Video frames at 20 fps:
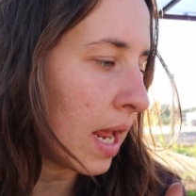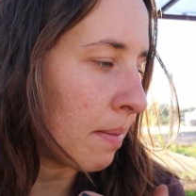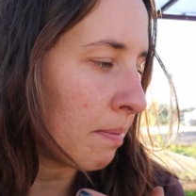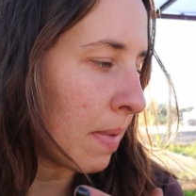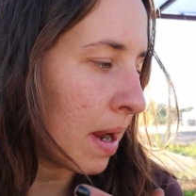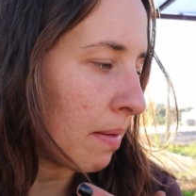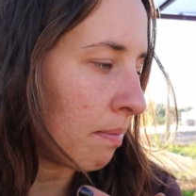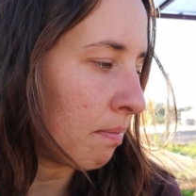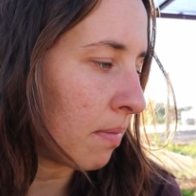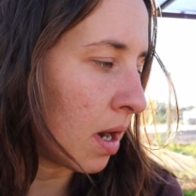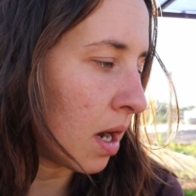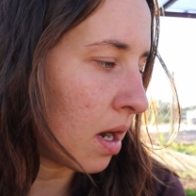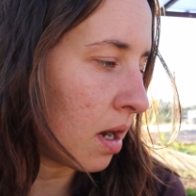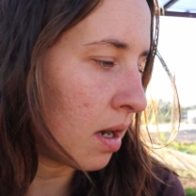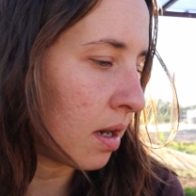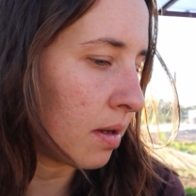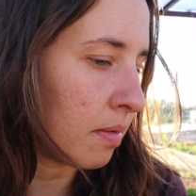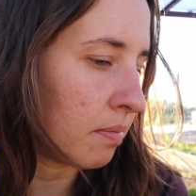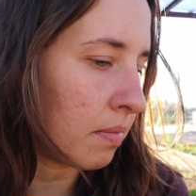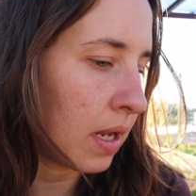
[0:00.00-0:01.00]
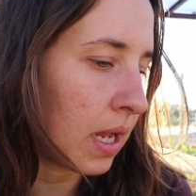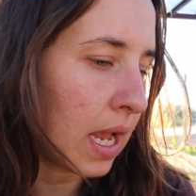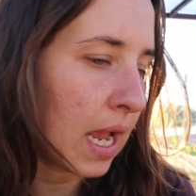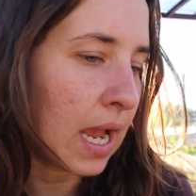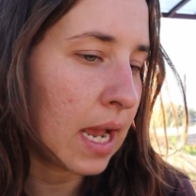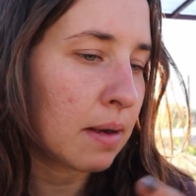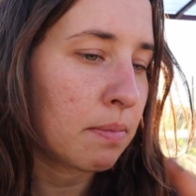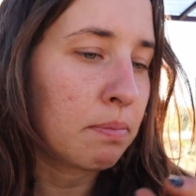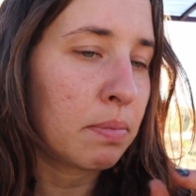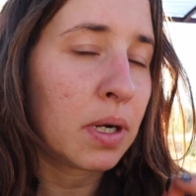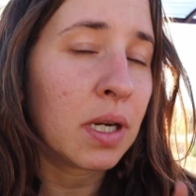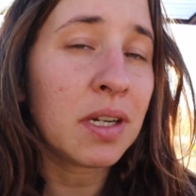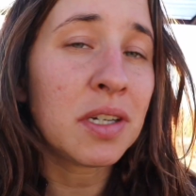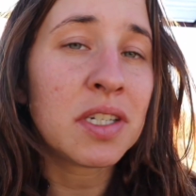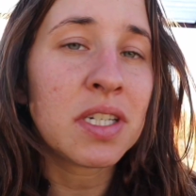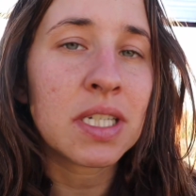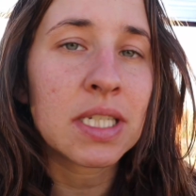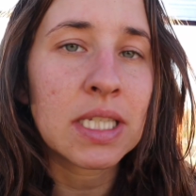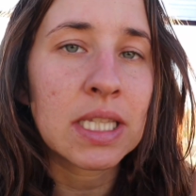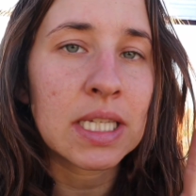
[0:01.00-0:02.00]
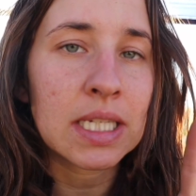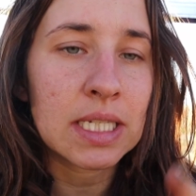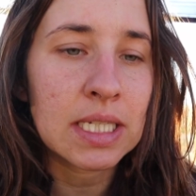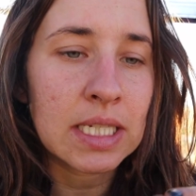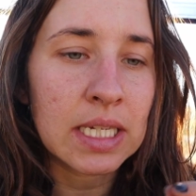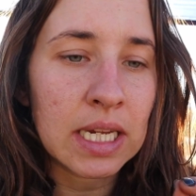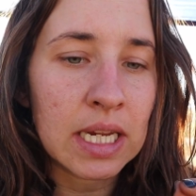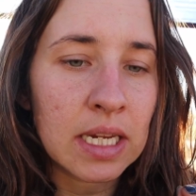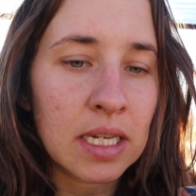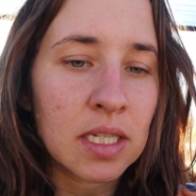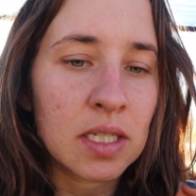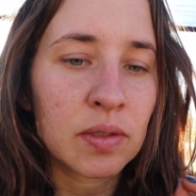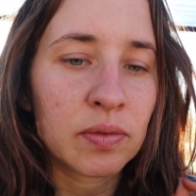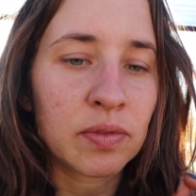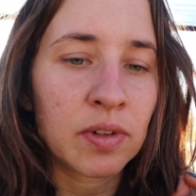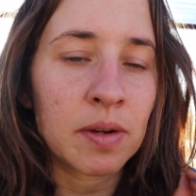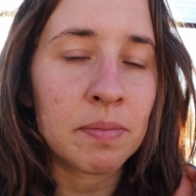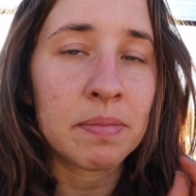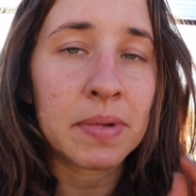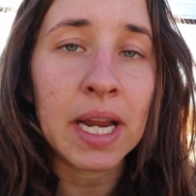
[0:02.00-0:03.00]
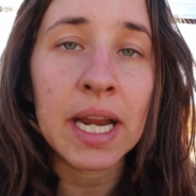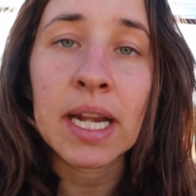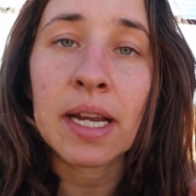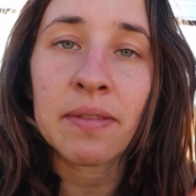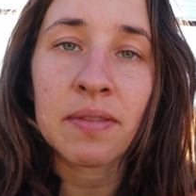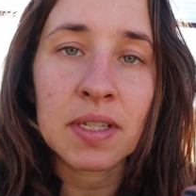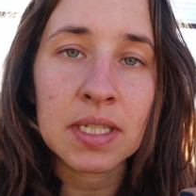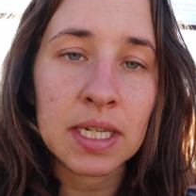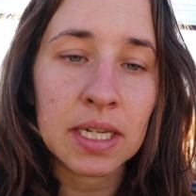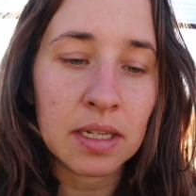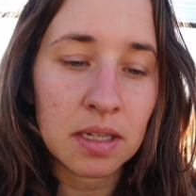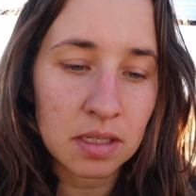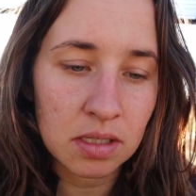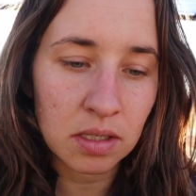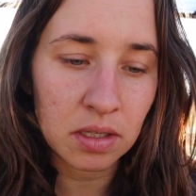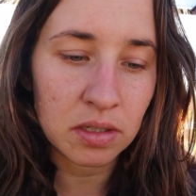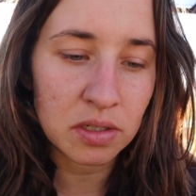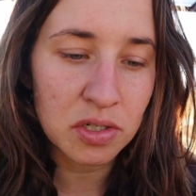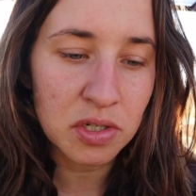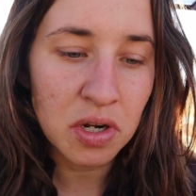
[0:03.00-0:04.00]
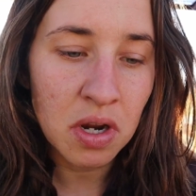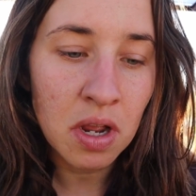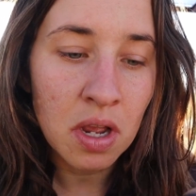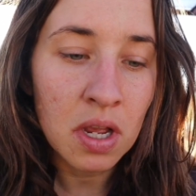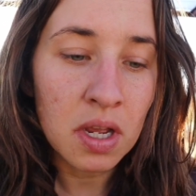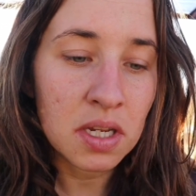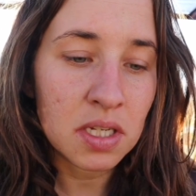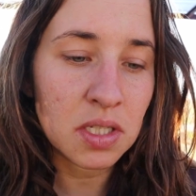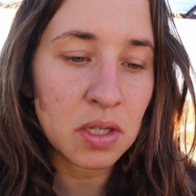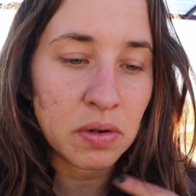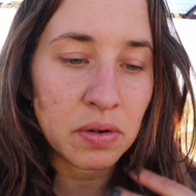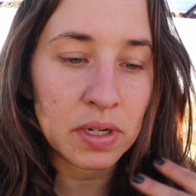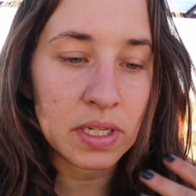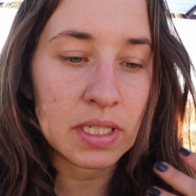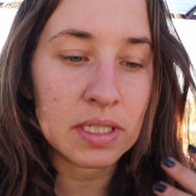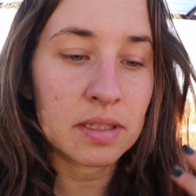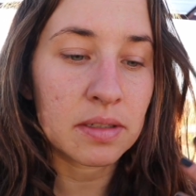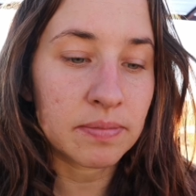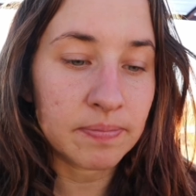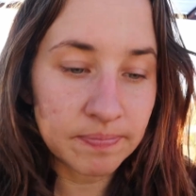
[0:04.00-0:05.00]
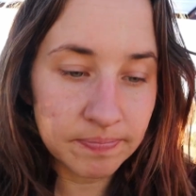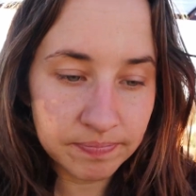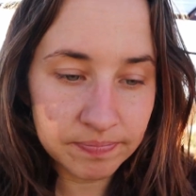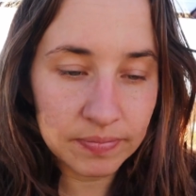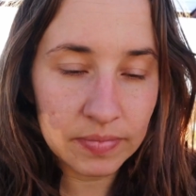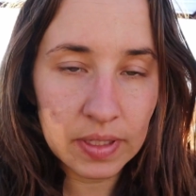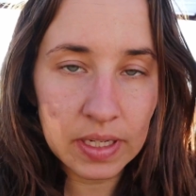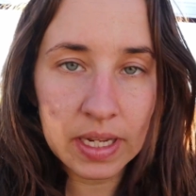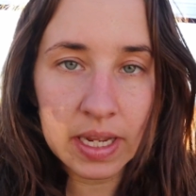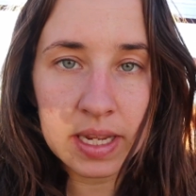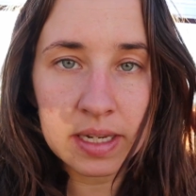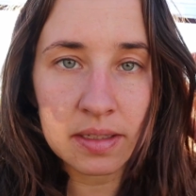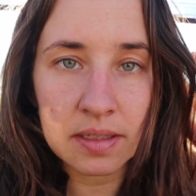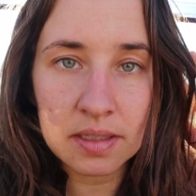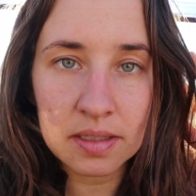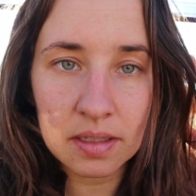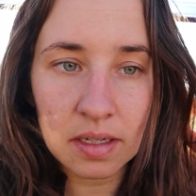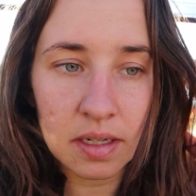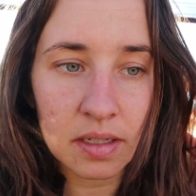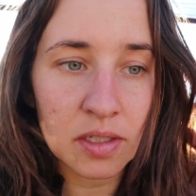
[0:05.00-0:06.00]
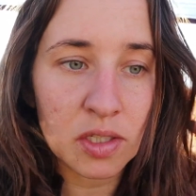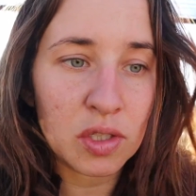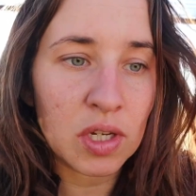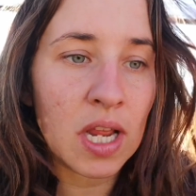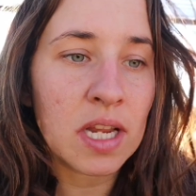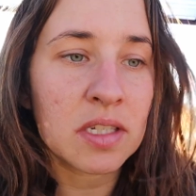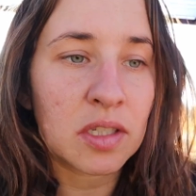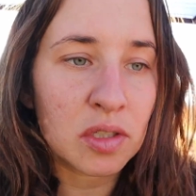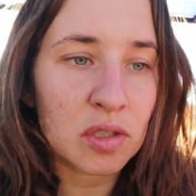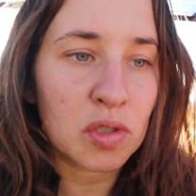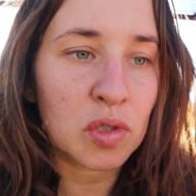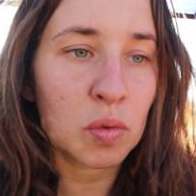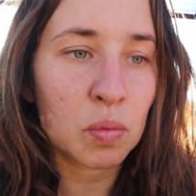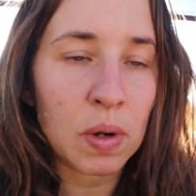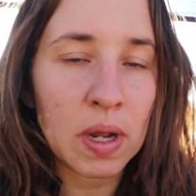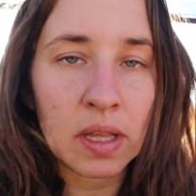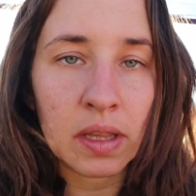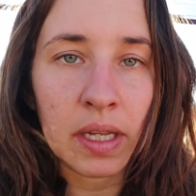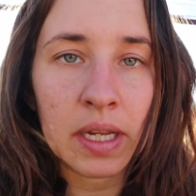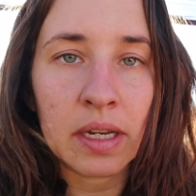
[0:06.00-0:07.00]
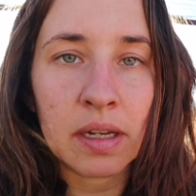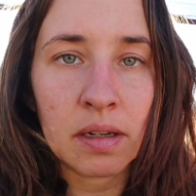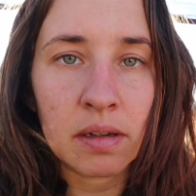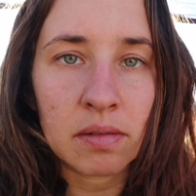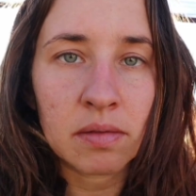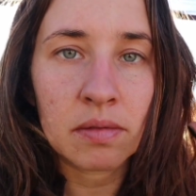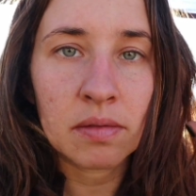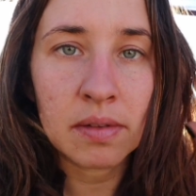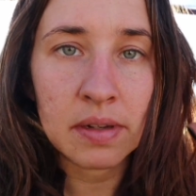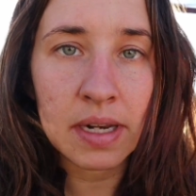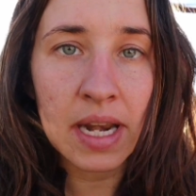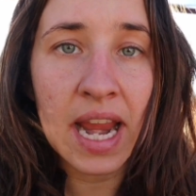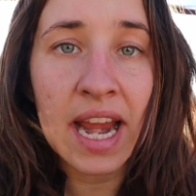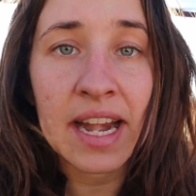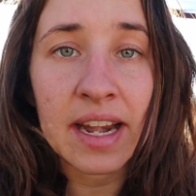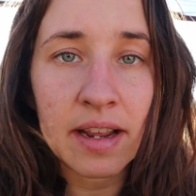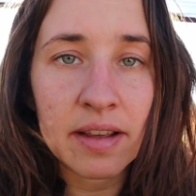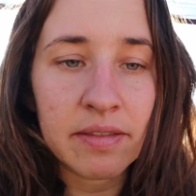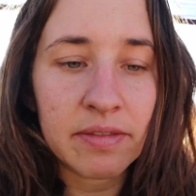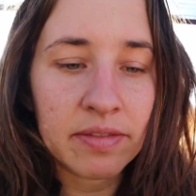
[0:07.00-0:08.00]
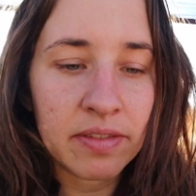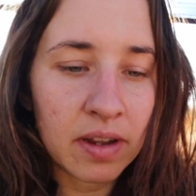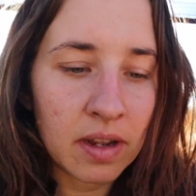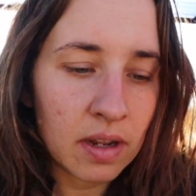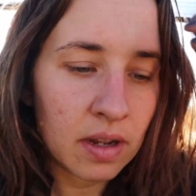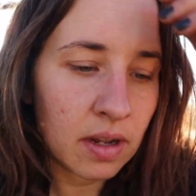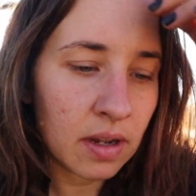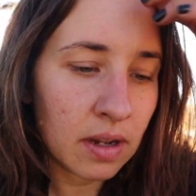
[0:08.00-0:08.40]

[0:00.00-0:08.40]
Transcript: And my mom had purchased the seeds from Native Seed Search. So it's a desert dwelling native.